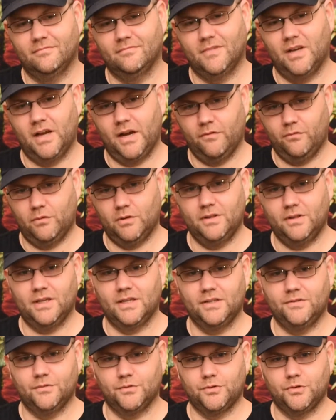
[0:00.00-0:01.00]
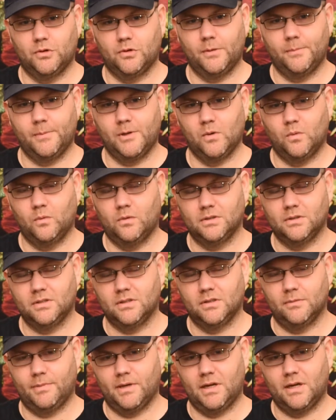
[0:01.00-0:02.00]
Hey everyone, thanks for joining me on
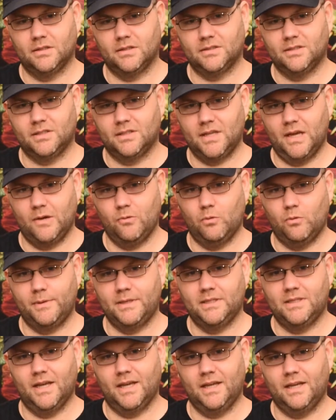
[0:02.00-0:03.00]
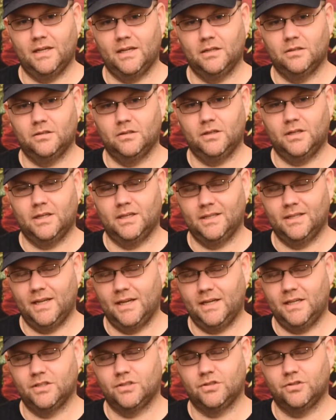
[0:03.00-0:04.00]
What's in the Box. Today we'll be taking a look at
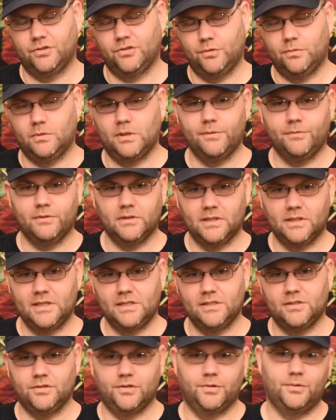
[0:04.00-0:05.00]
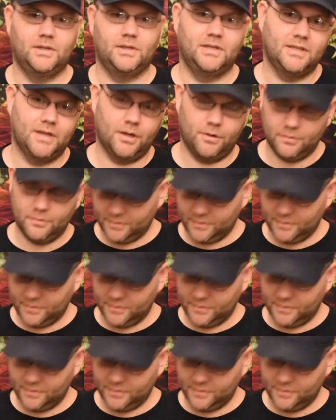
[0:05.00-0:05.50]
NECA's newly released Toony Terror